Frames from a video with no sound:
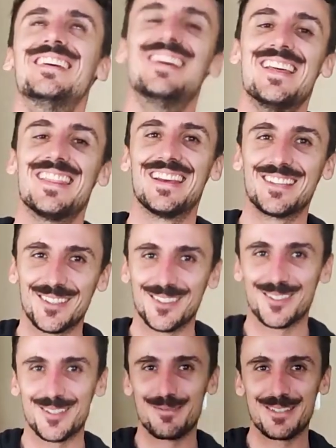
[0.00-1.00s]
thank you so
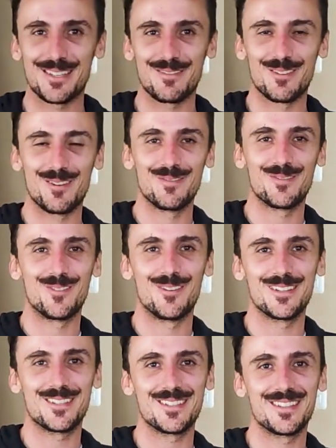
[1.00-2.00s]
much everyone for
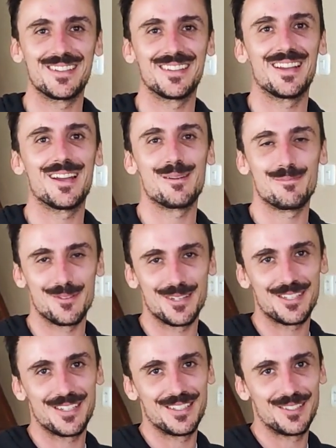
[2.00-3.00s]
watching. I
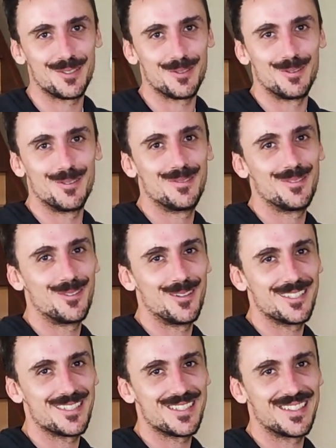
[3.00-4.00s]
appreciate you all for
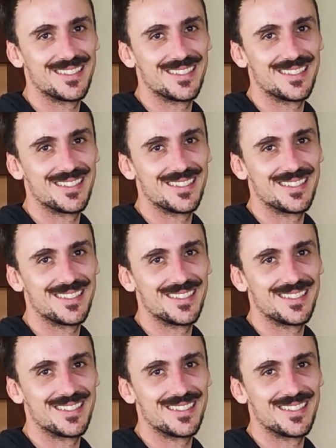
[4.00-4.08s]
watching.